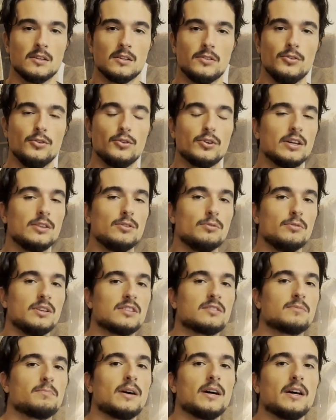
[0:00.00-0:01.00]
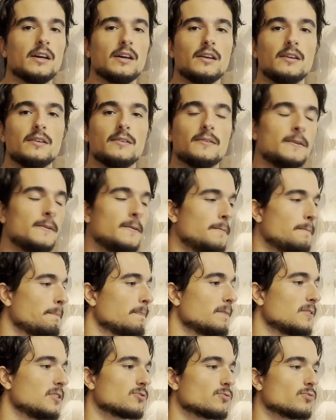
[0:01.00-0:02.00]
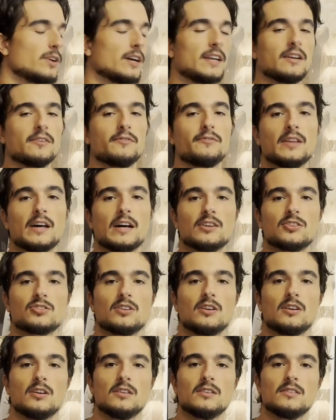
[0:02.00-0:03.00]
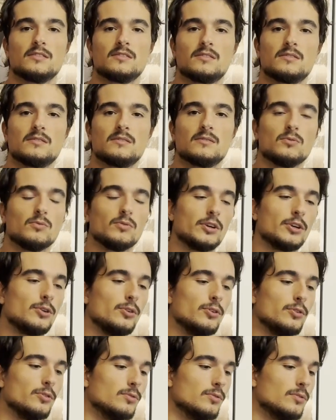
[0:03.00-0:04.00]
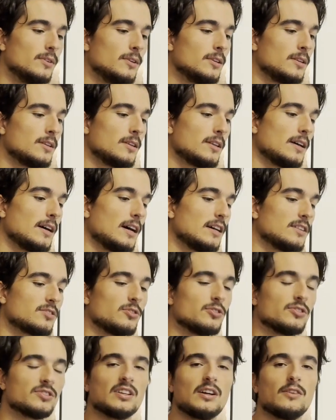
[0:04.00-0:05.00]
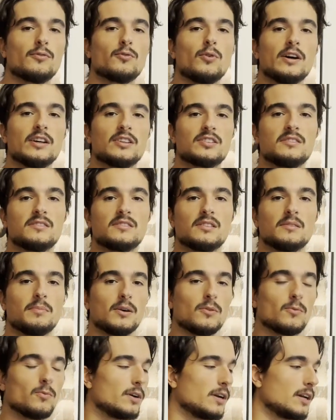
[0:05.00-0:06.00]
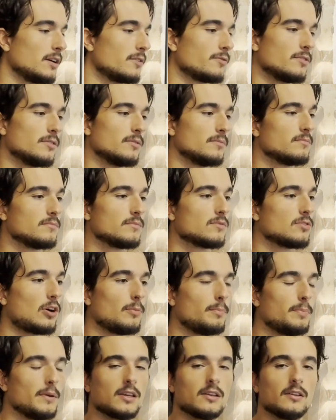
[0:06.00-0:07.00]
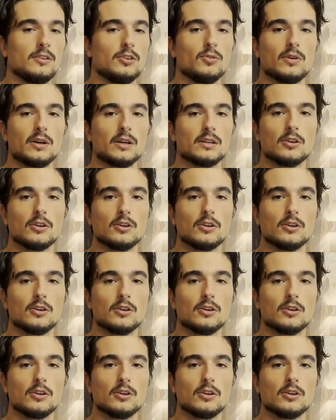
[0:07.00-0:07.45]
You can do this by just writing flashcards where you ask yourself questions about whatever topic you are